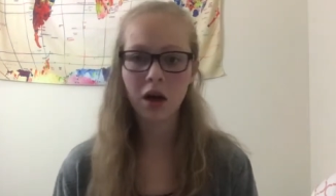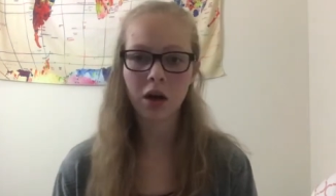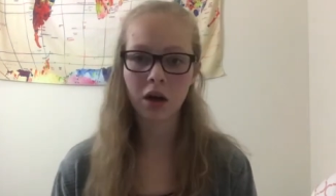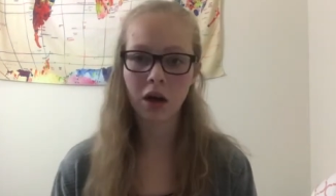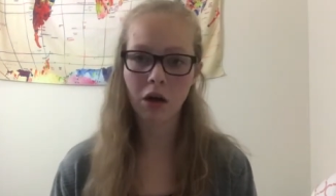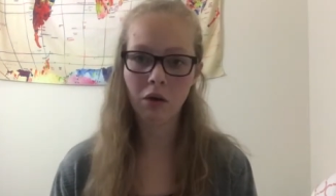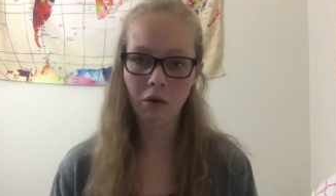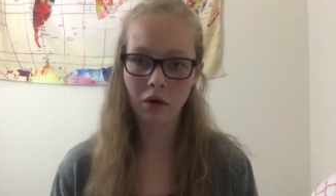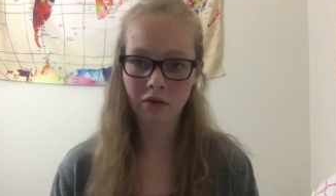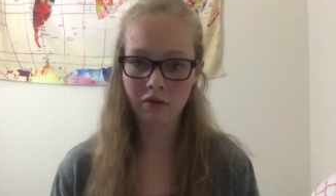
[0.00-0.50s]

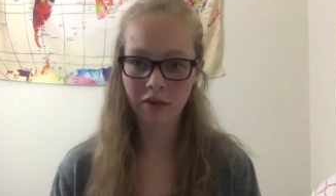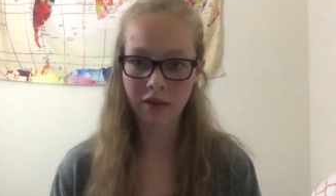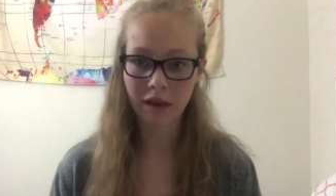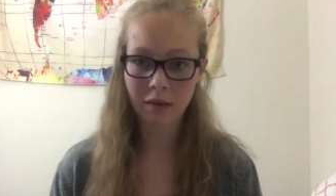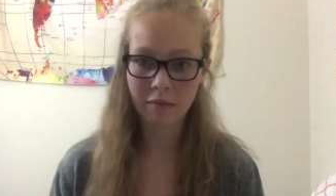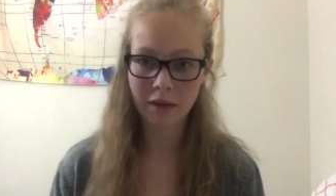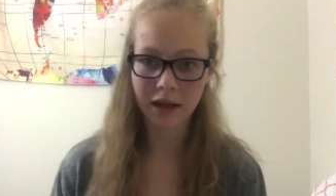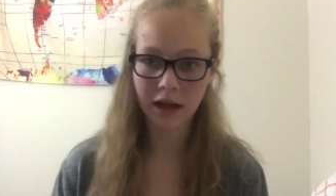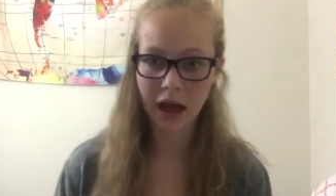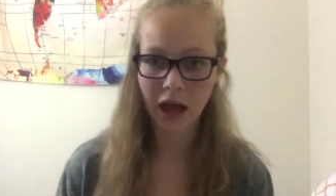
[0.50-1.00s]
go over
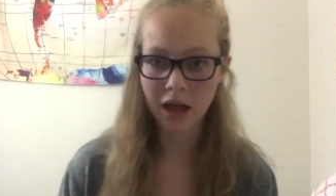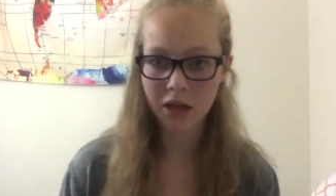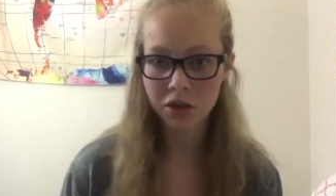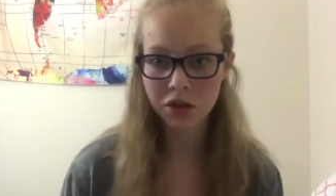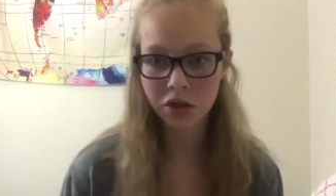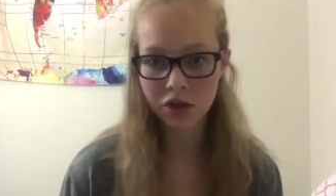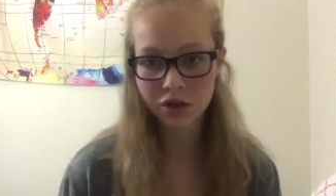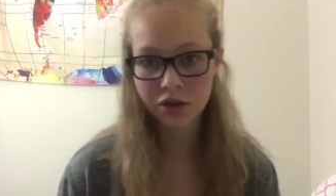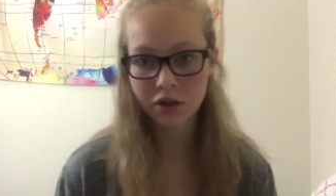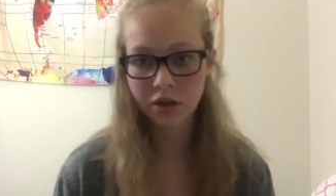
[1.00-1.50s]
them again
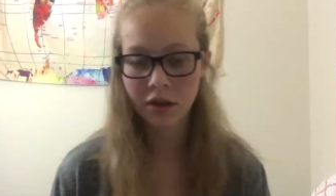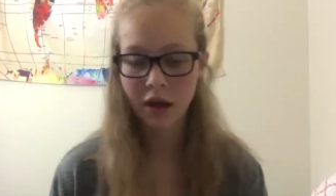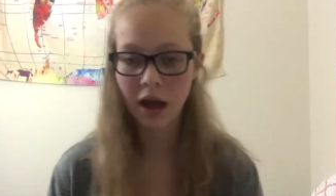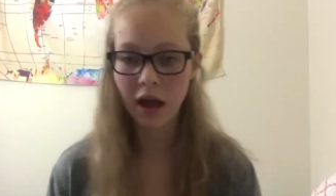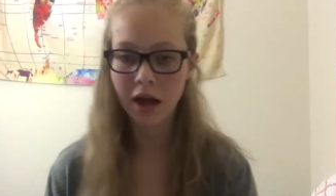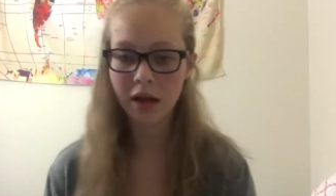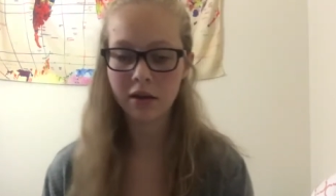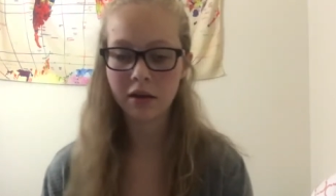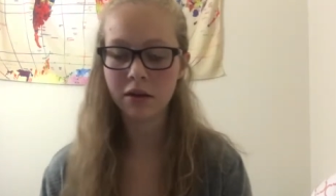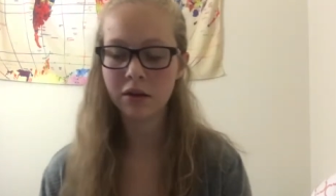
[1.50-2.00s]
just so
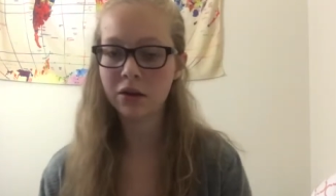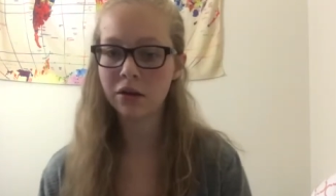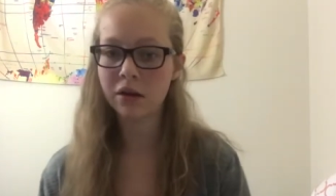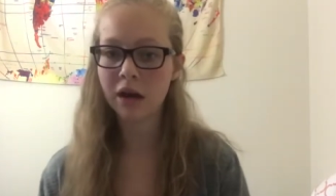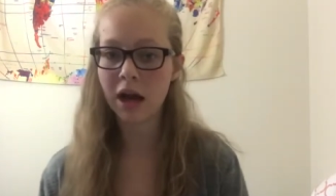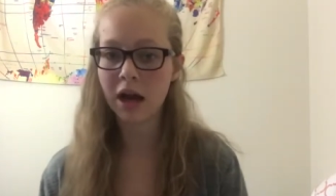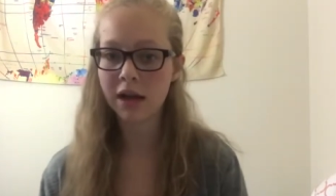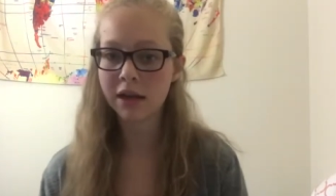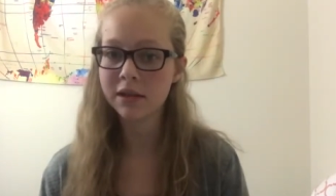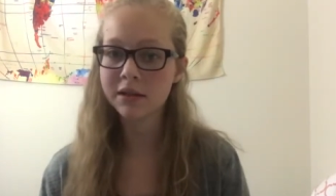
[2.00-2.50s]
that you
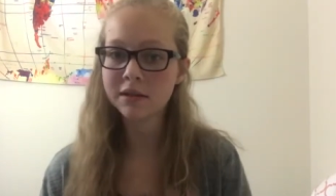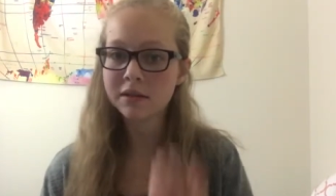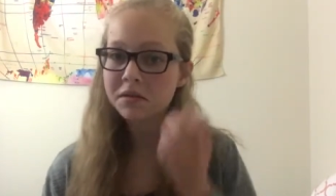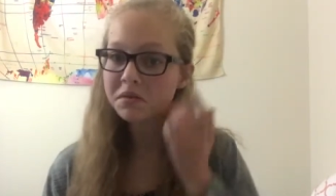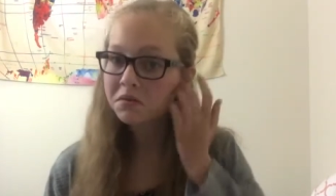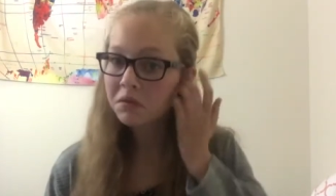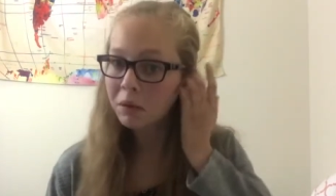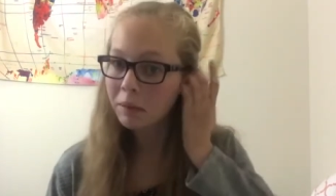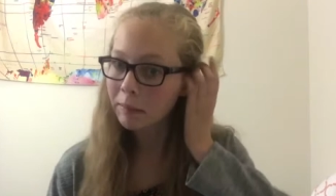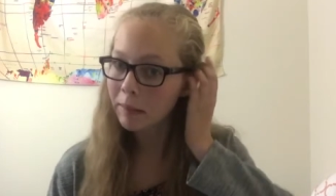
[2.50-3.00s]
guys
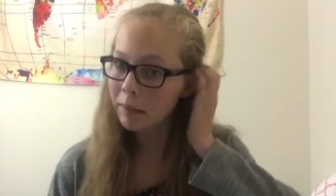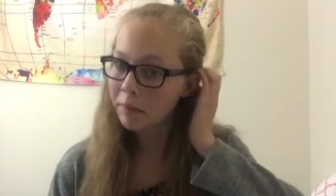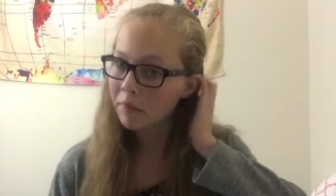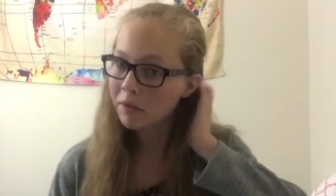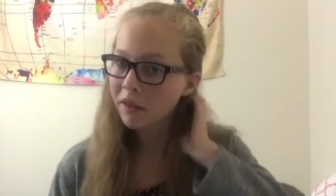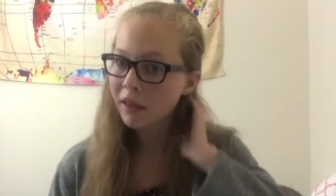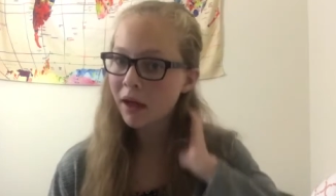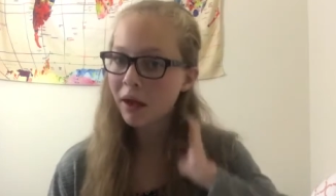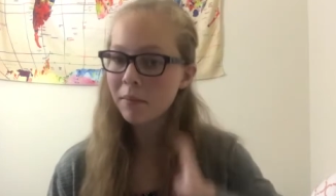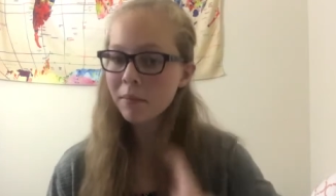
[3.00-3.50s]
remember
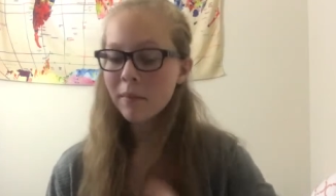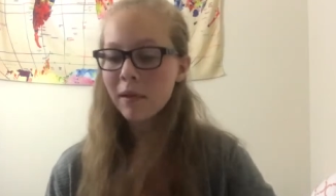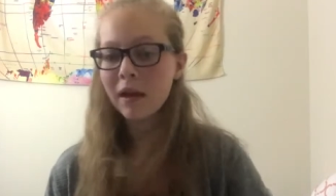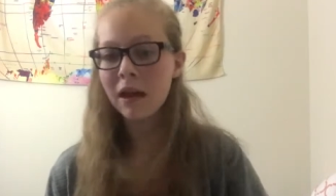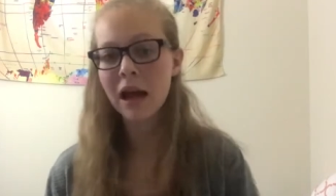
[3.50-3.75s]
them.